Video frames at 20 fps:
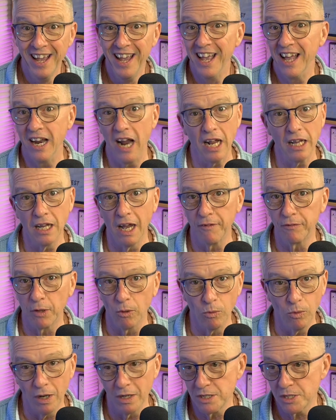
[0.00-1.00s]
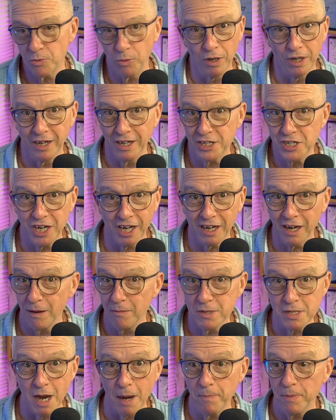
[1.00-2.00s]
And I love the ones where the chick
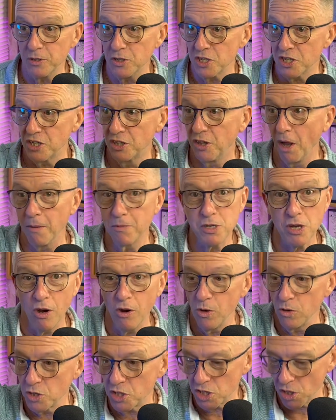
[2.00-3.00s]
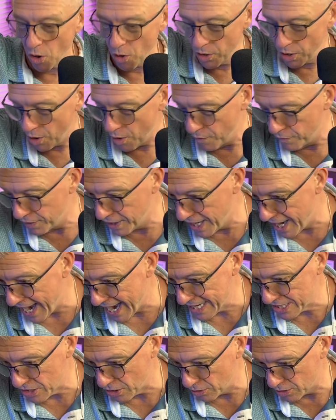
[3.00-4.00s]
comes up and just dumps a whole soda over the
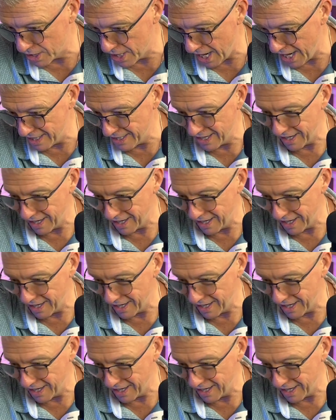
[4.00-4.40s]
head.